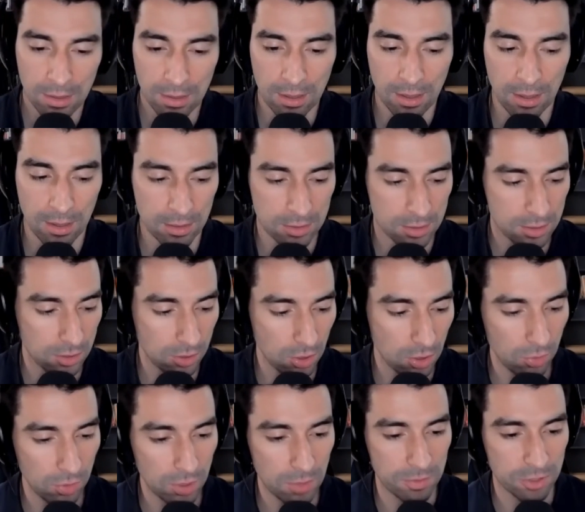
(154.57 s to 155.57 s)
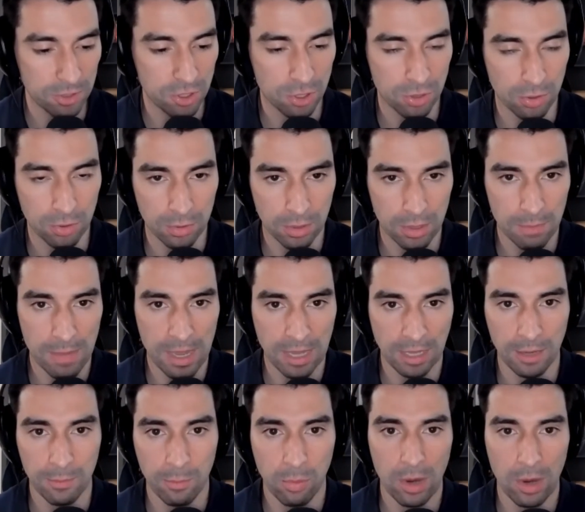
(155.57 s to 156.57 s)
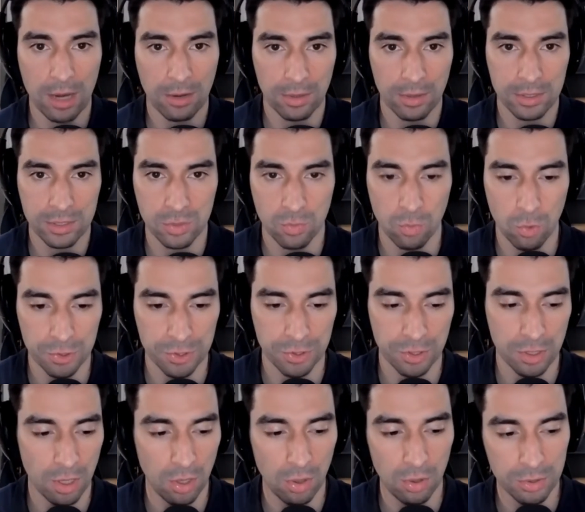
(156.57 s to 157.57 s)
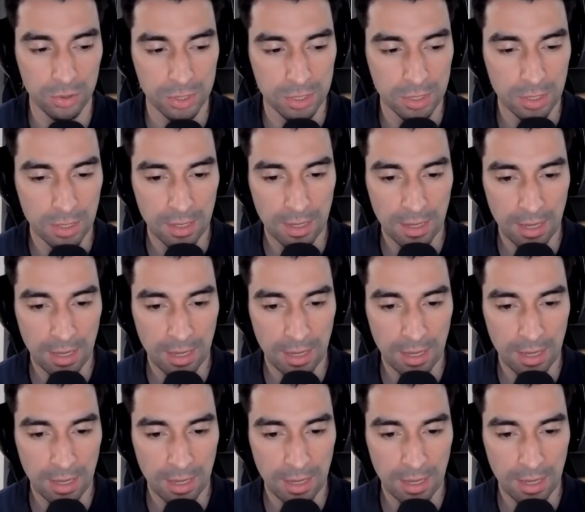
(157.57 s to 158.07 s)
uh, slowly but surely making progress towards your goals